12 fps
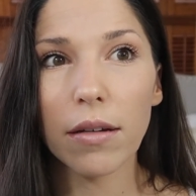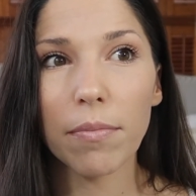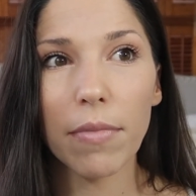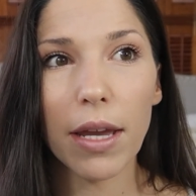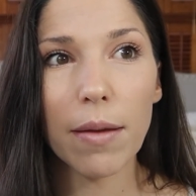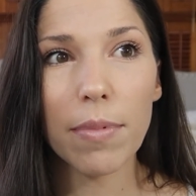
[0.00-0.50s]

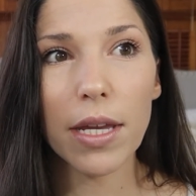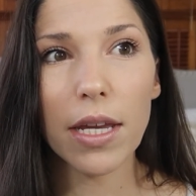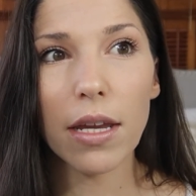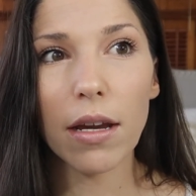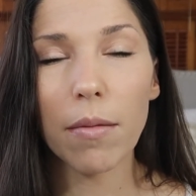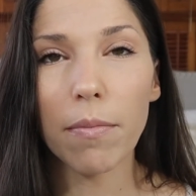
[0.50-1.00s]

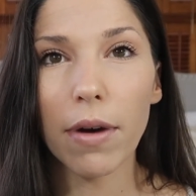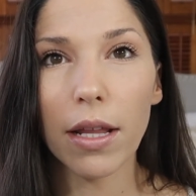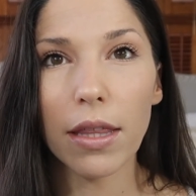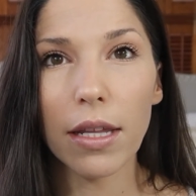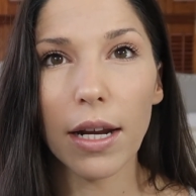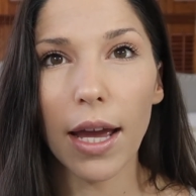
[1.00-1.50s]
maybe a
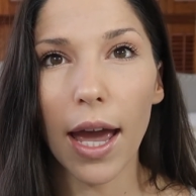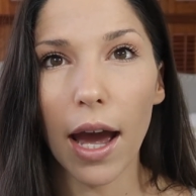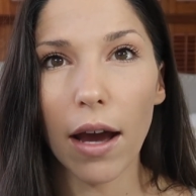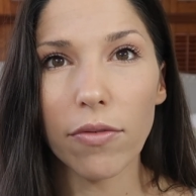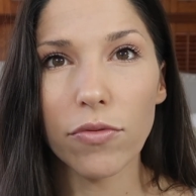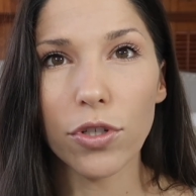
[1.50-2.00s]
month and a
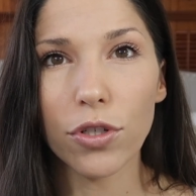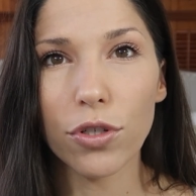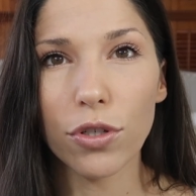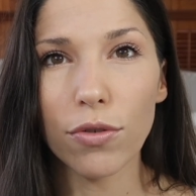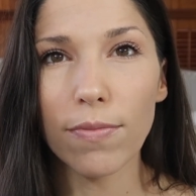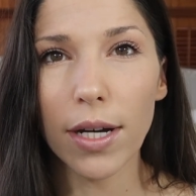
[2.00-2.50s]
half to
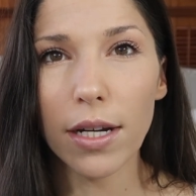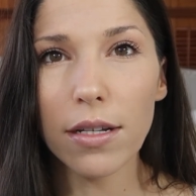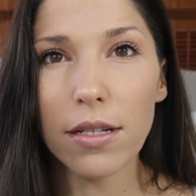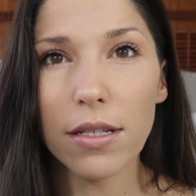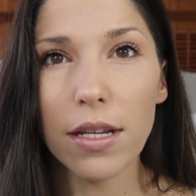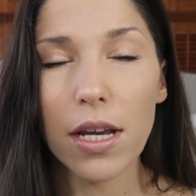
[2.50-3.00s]
2
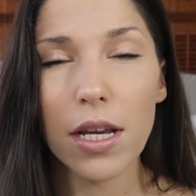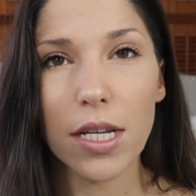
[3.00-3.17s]
months